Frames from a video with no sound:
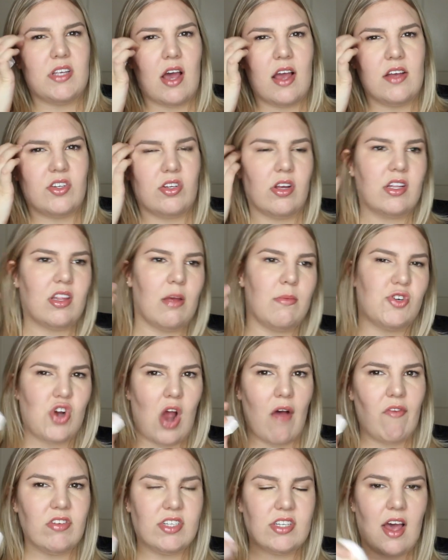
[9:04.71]
size, or like the
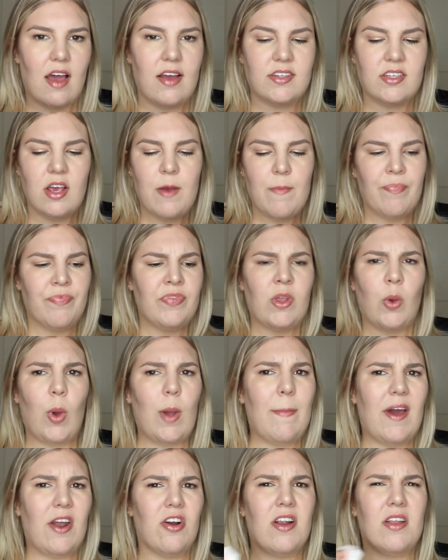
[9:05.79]
travel size, way
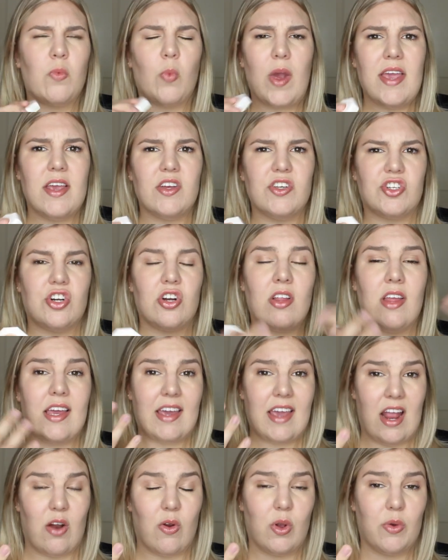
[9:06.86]
better and way easier to like
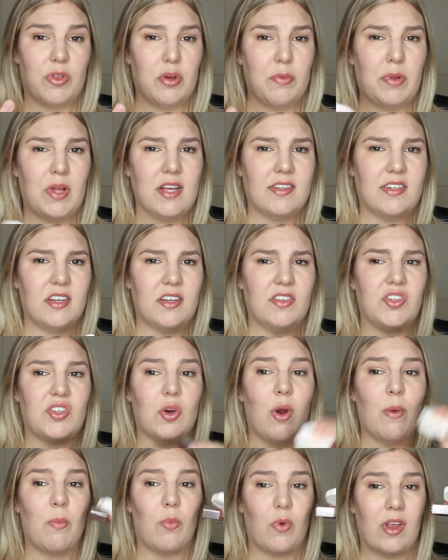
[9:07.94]
carry with you places,
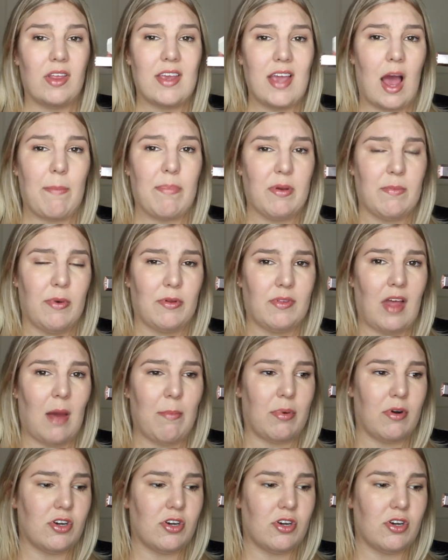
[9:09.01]
so I'm really happy about that